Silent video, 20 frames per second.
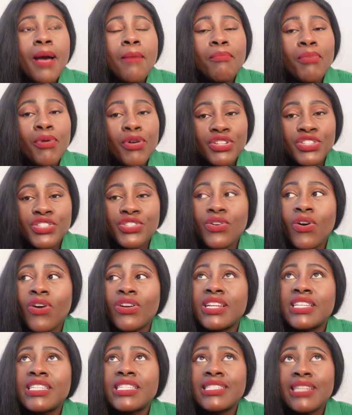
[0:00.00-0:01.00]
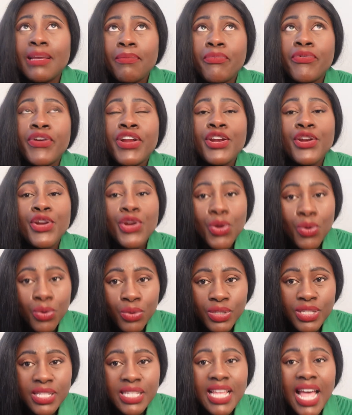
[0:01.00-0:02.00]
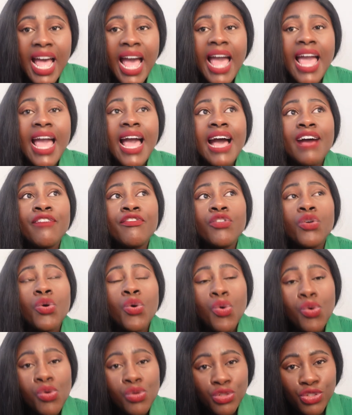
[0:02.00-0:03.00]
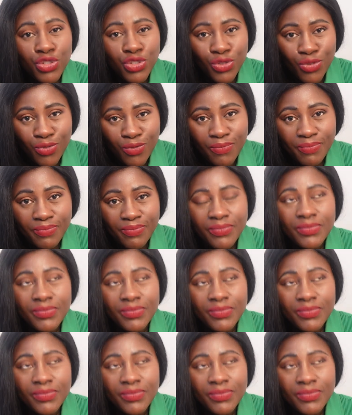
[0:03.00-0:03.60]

But on a separate note, I have also